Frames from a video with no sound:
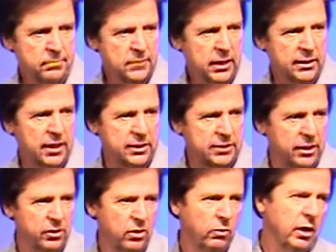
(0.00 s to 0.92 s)
It's like saying,
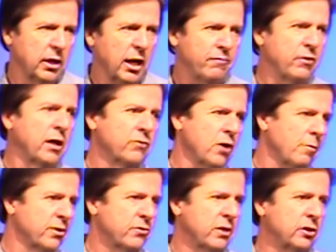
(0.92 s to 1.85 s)
you know, well, God forgives all
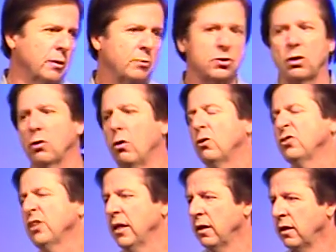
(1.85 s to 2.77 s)
my sins, I'm just going to go
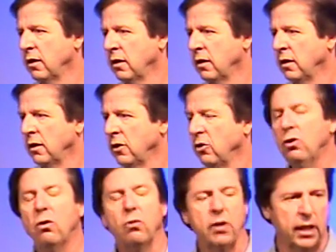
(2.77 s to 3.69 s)
sin. You
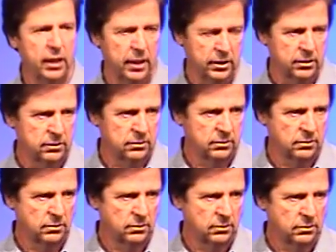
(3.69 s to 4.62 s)
don't get it.
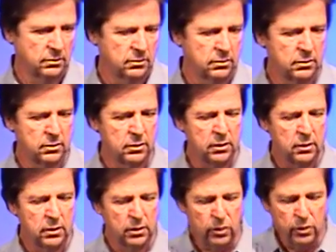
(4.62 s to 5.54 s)

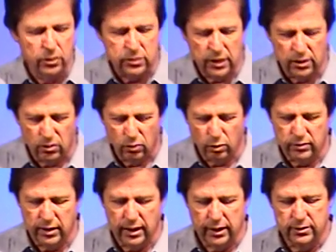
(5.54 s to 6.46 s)
You don't understand the glory of
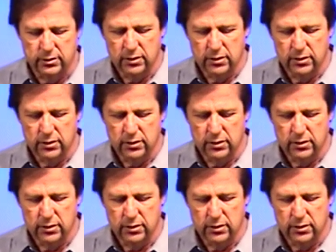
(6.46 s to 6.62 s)
God.